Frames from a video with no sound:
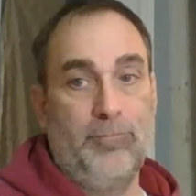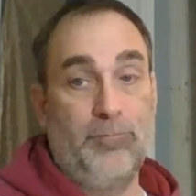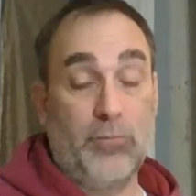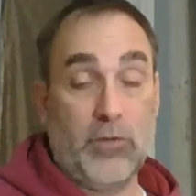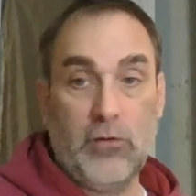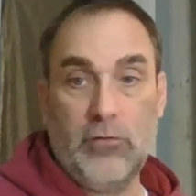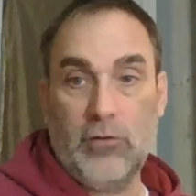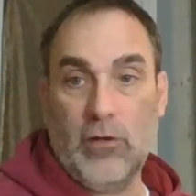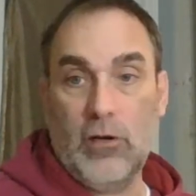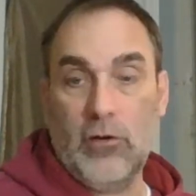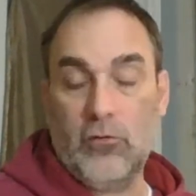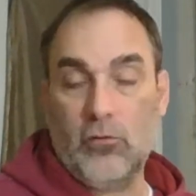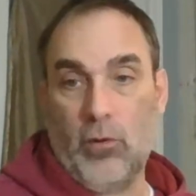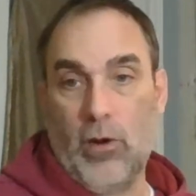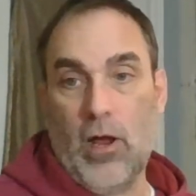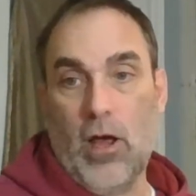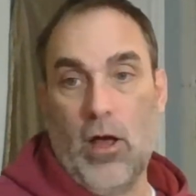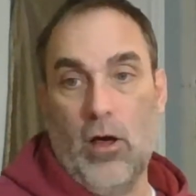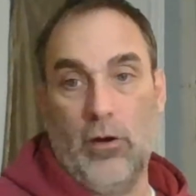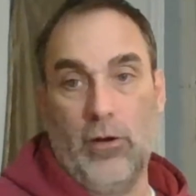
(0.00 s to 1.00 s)
Because that is a
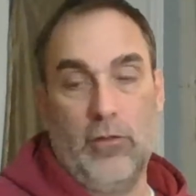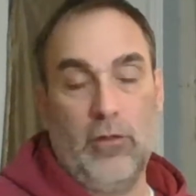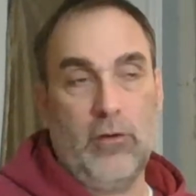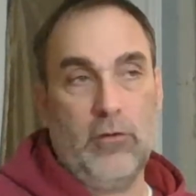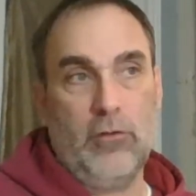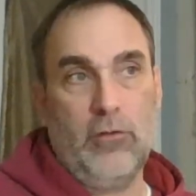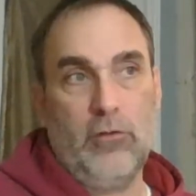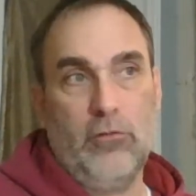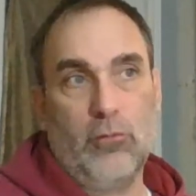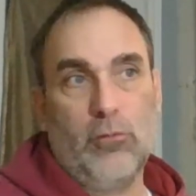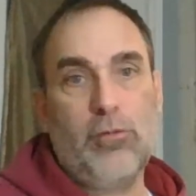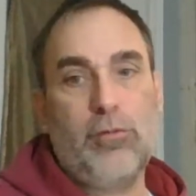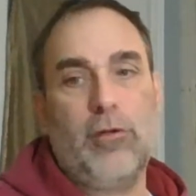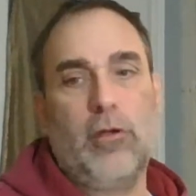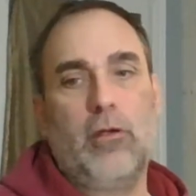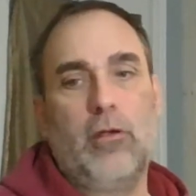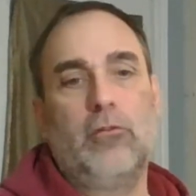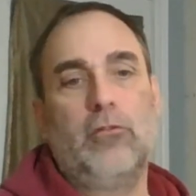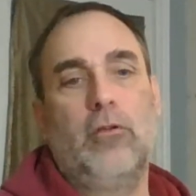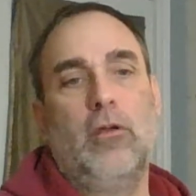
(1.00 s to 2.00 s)
reality. That these are
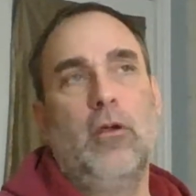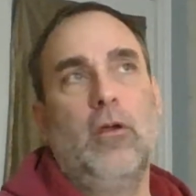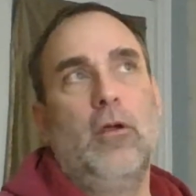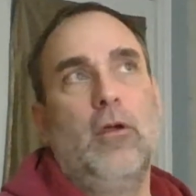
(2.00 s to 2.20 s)
things